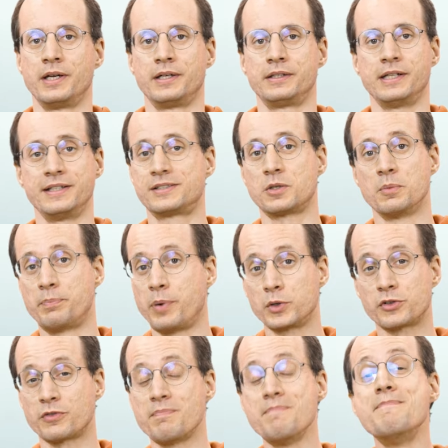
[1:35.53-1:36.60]
that is composed
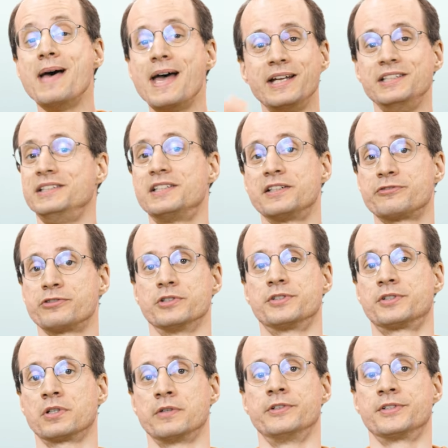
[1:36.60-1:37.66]
of many different
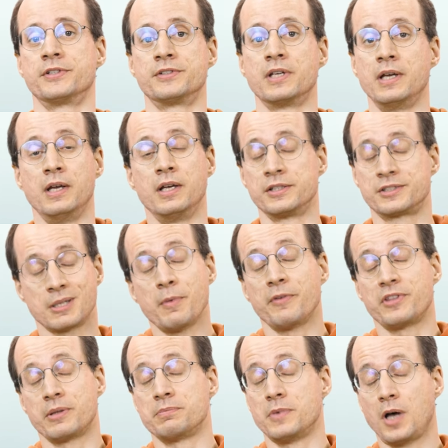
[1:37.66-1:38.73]
services, some of
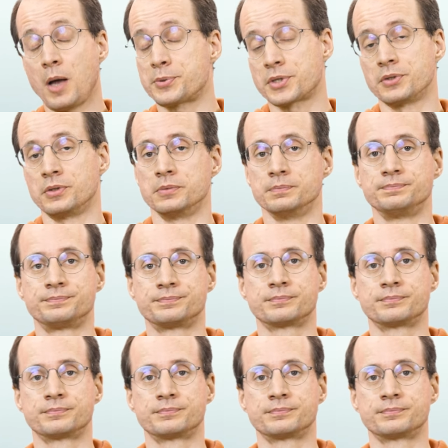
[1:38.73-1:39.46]
them optional.